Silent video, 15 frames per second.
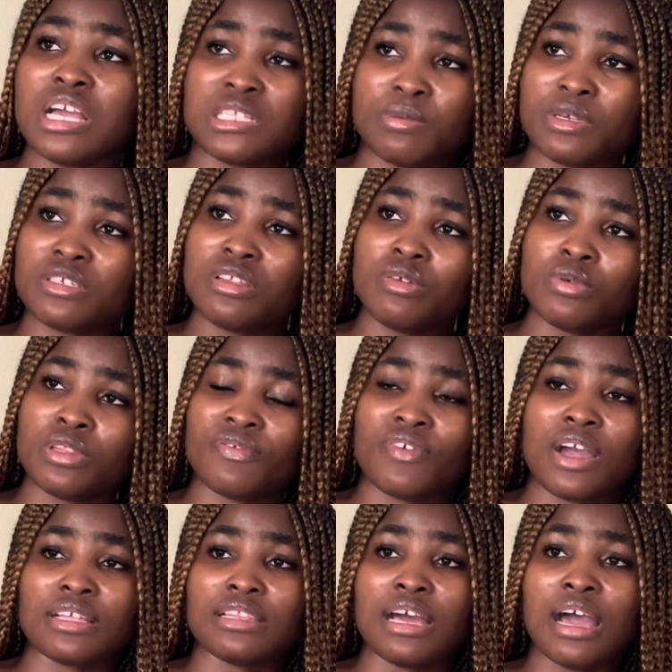especially with the
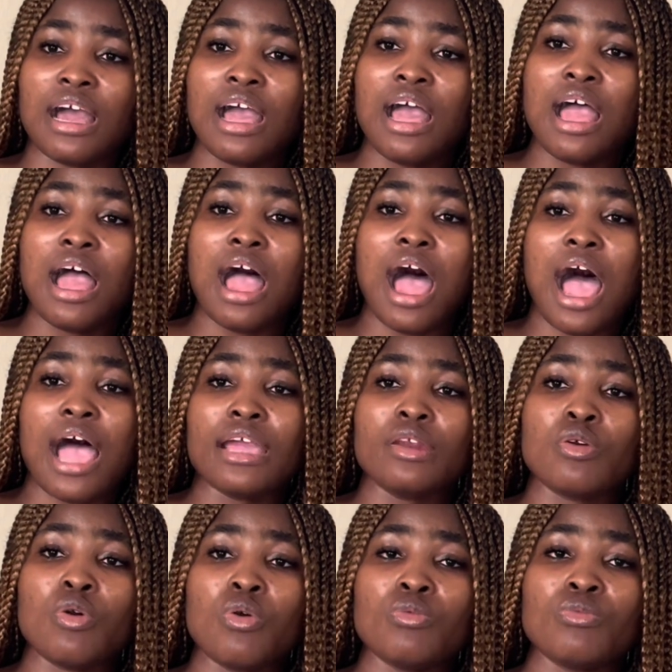fact that I
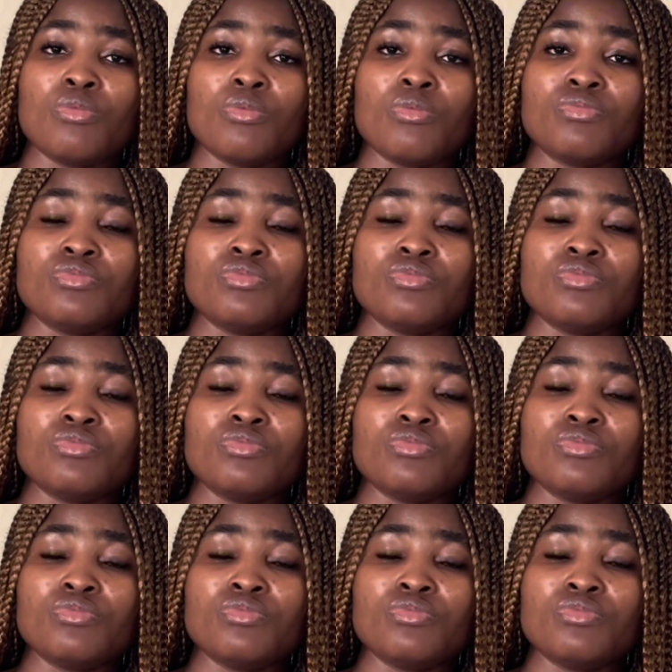don't